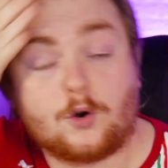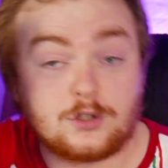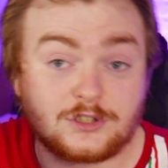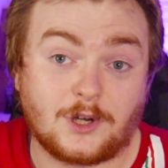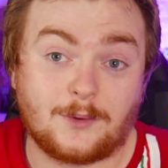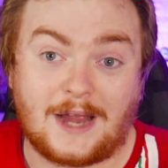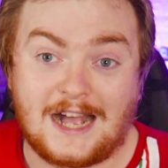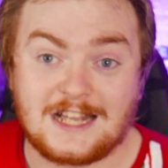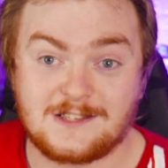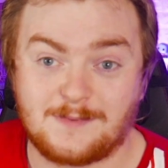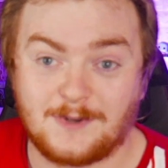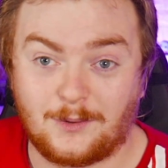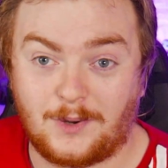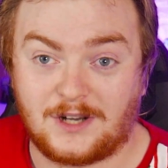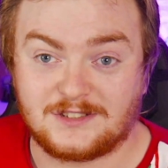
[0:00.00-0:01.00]
Also, it has
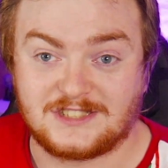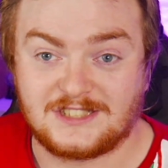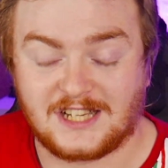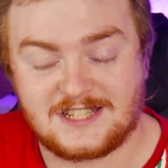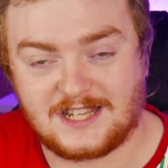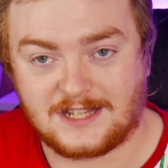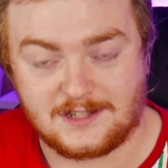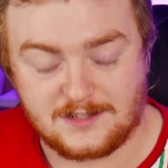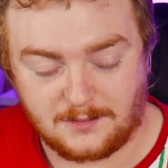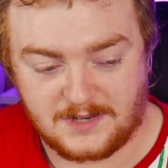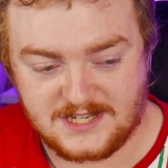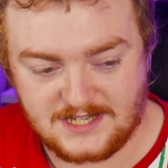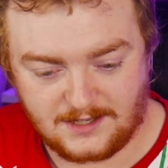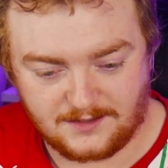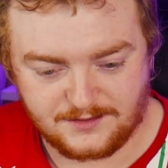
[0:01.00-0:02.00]
been a while since I set this up
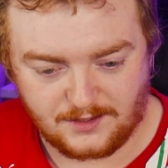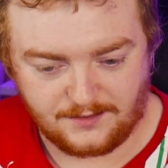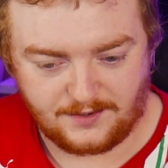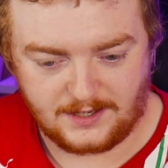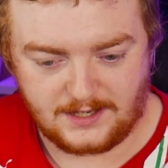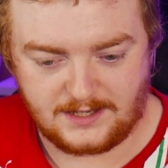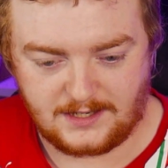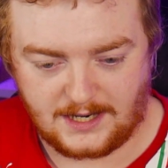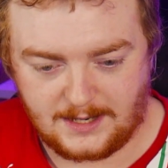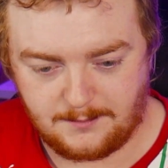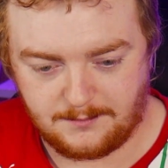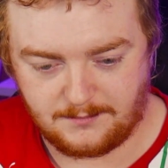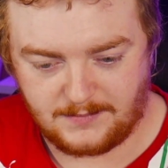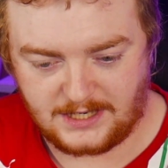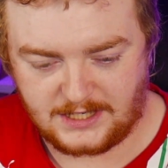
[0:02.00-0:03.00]
myself, so if I
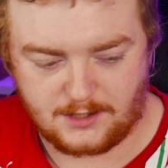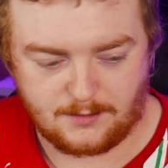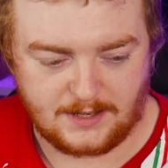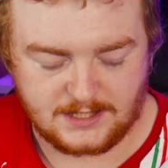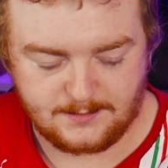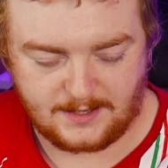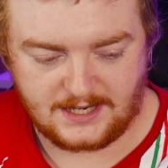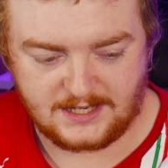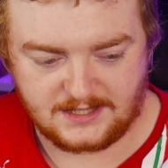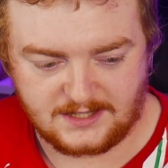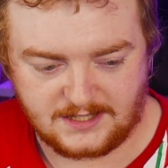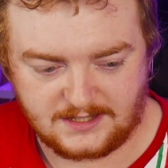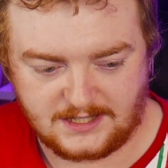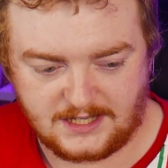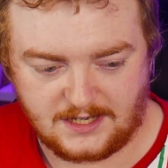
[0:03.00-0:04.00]
am incorrect about
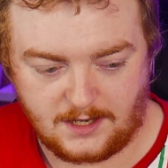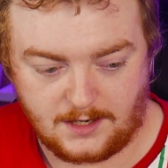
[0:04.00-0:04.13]
anything, then